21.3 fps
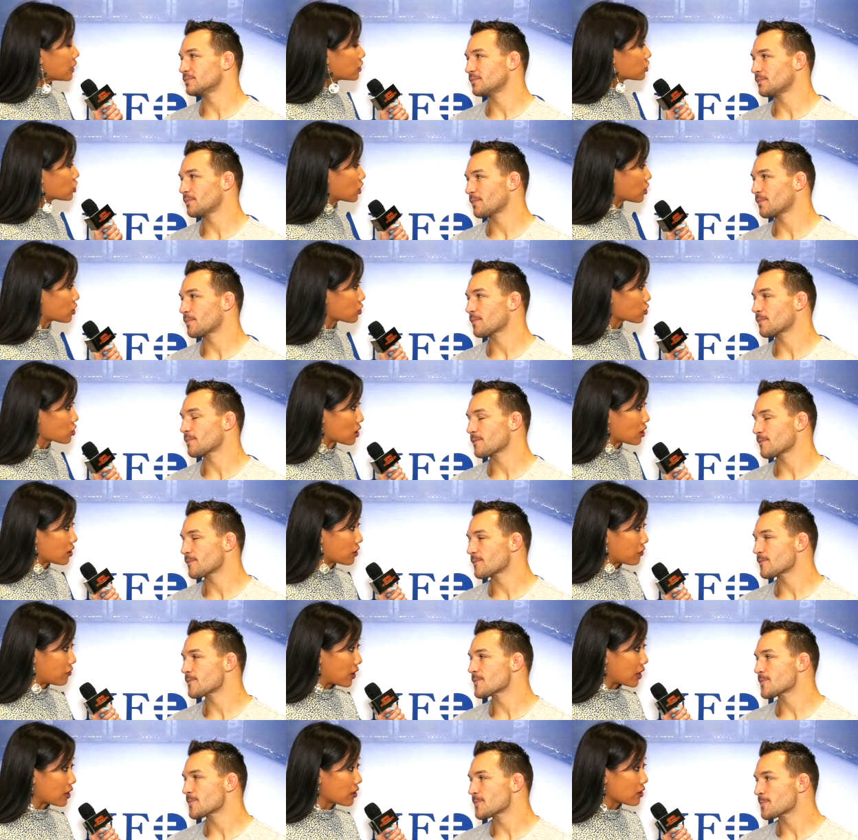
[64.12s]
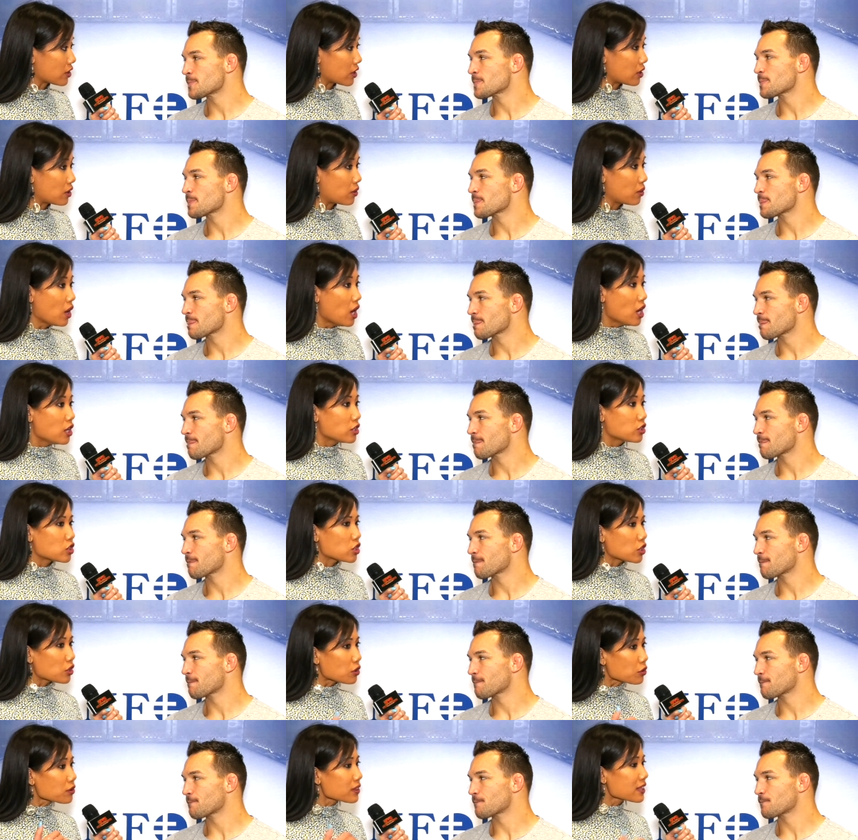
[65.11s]
Speaker 1: at Charles Oliveira, though, do
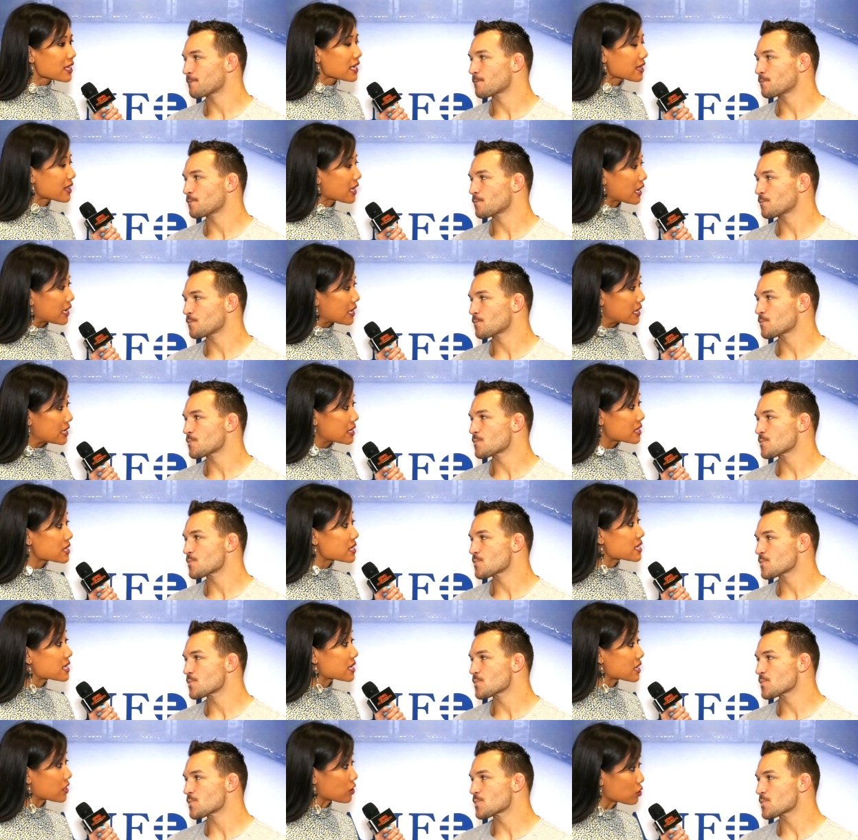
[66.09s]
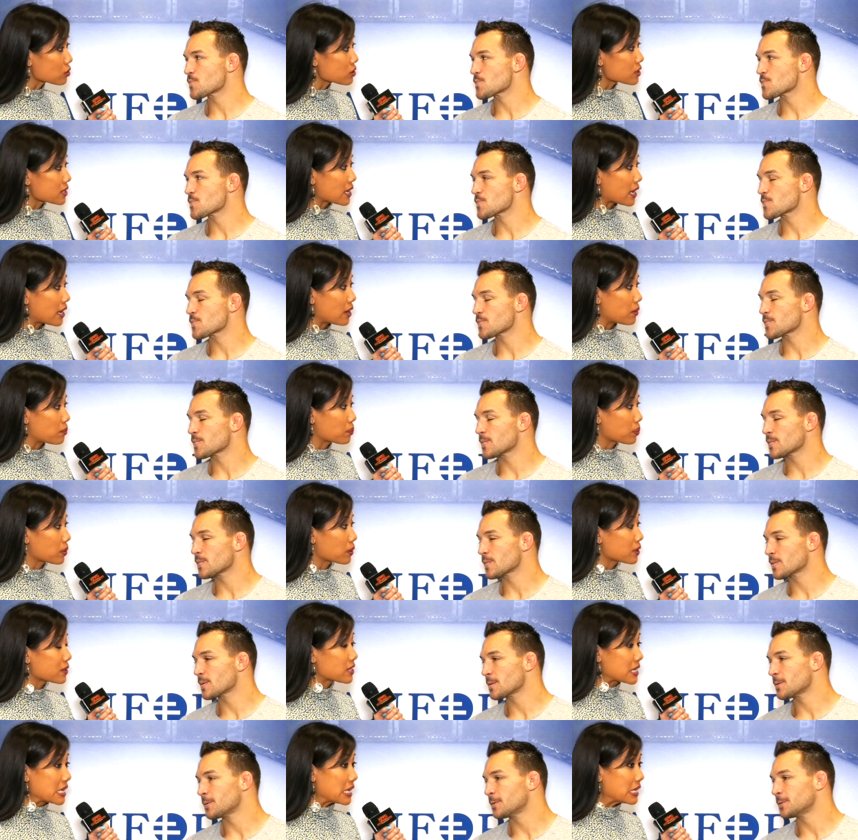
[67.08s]
you think that his skill set
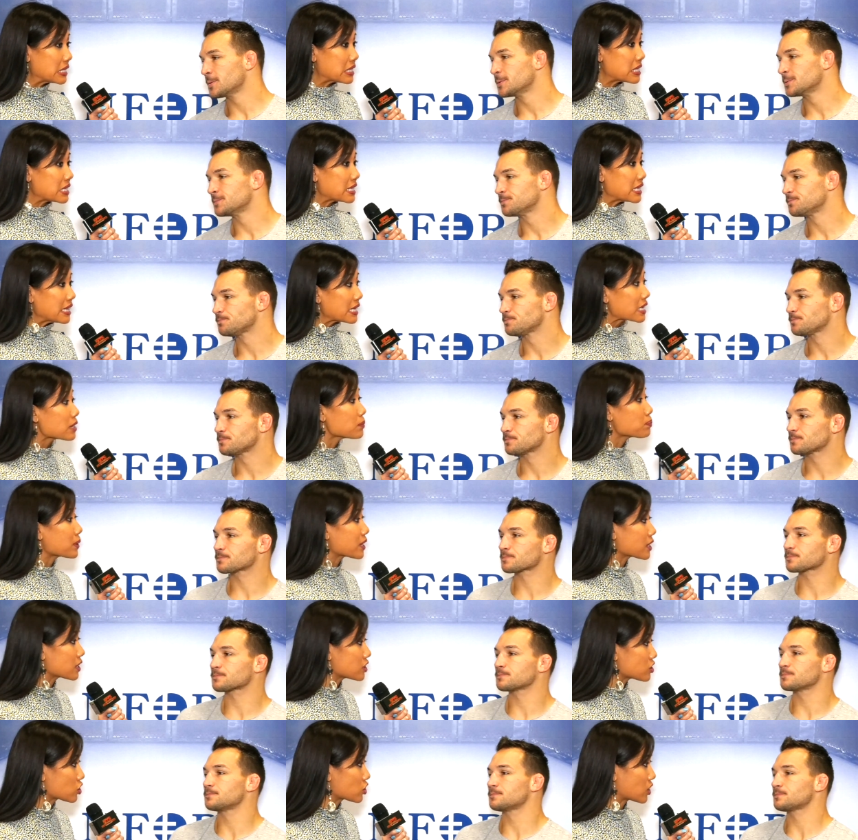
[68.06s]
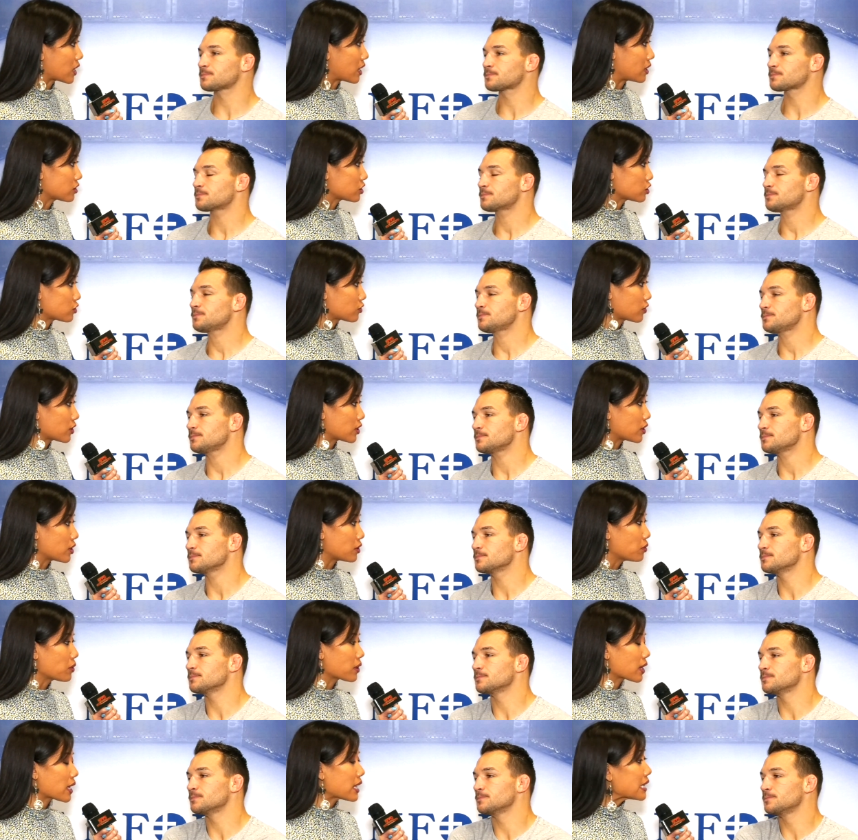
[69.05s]
presents the biggest challenge for
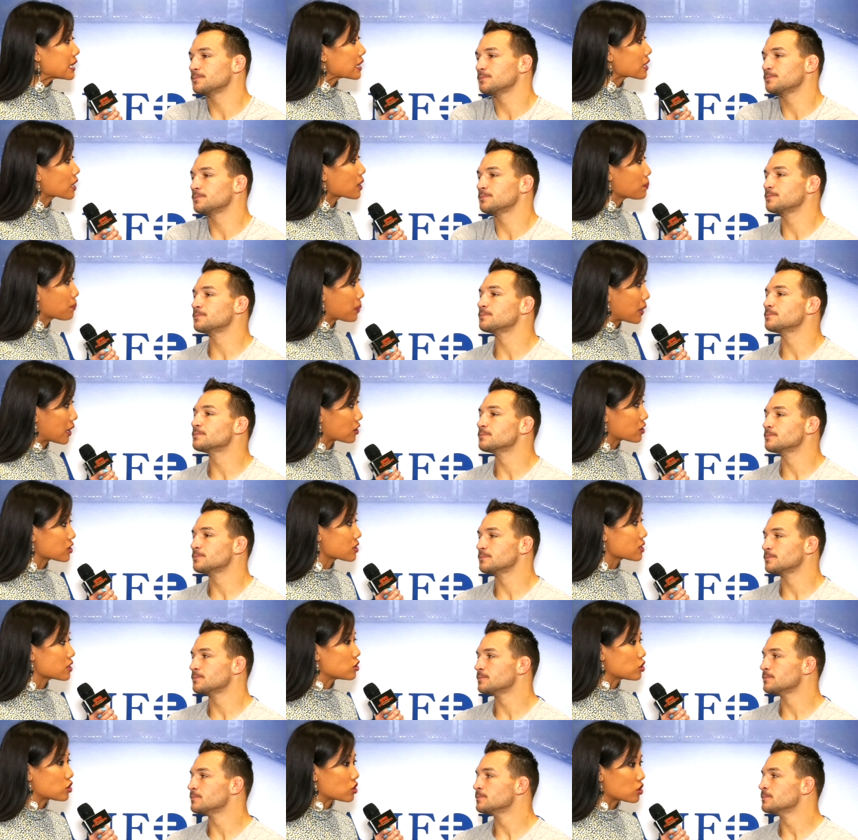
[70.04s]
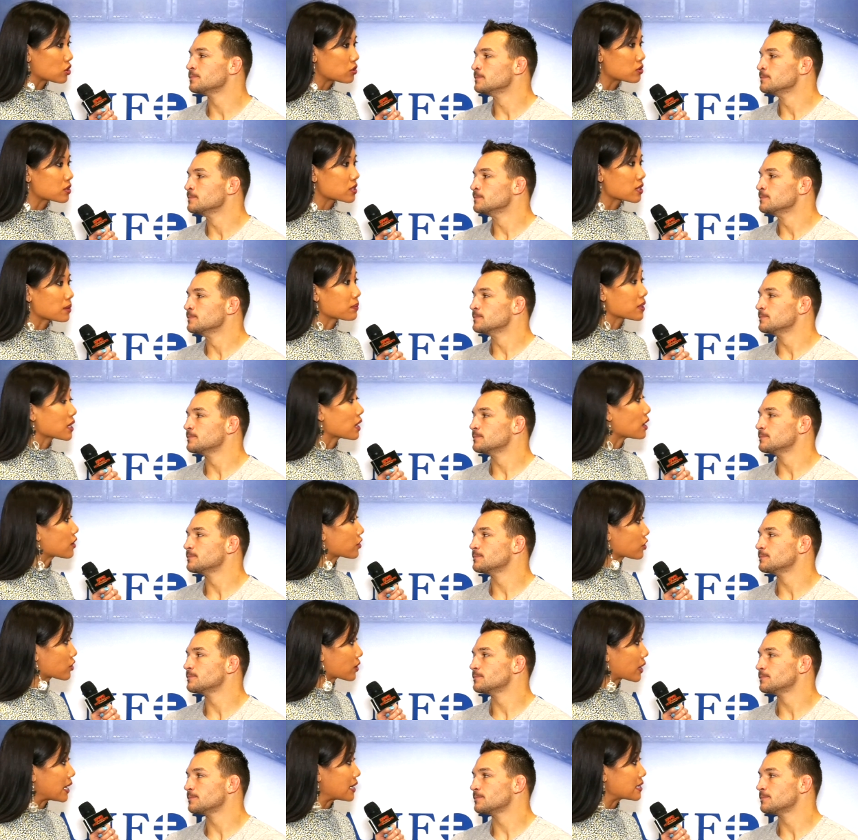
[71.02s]
you in comparison to some of the
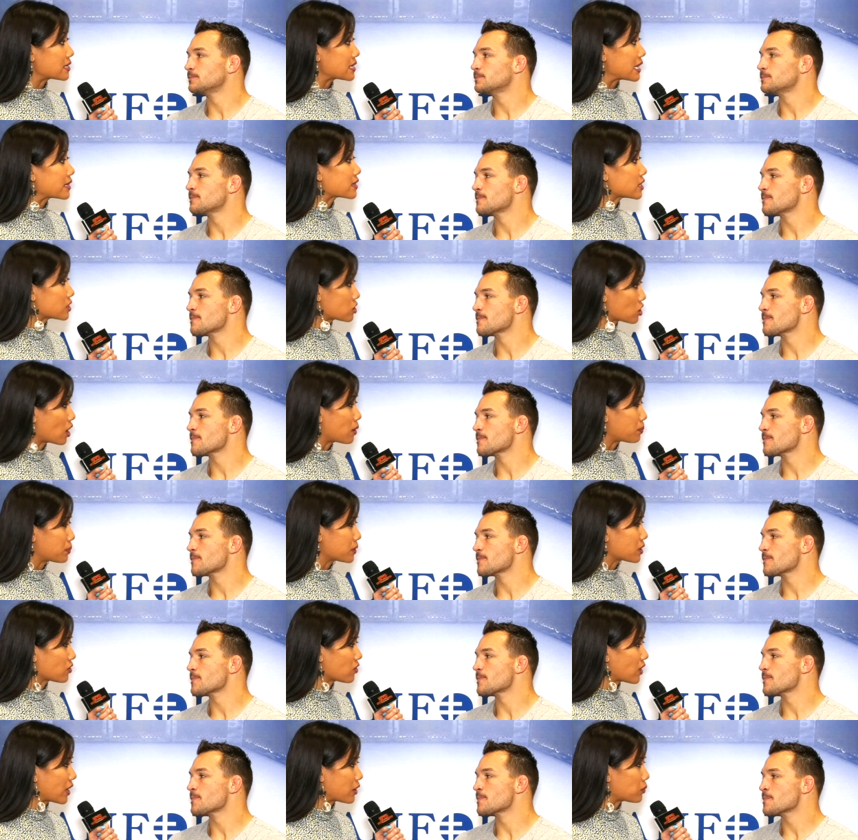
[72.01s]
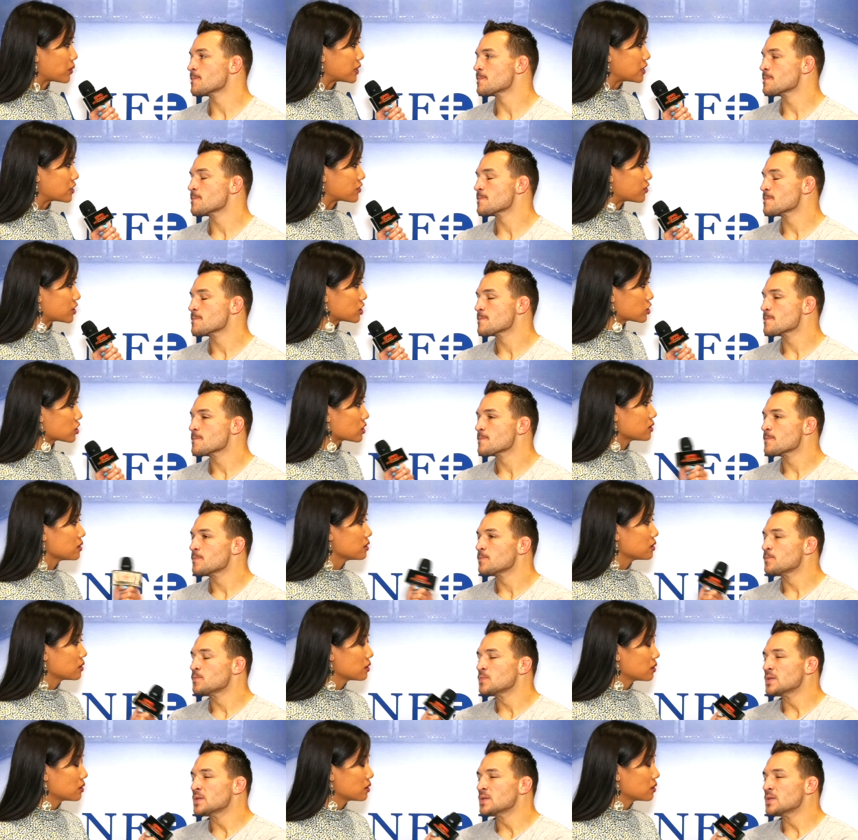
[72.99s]
other guys at the top of the lightweight division?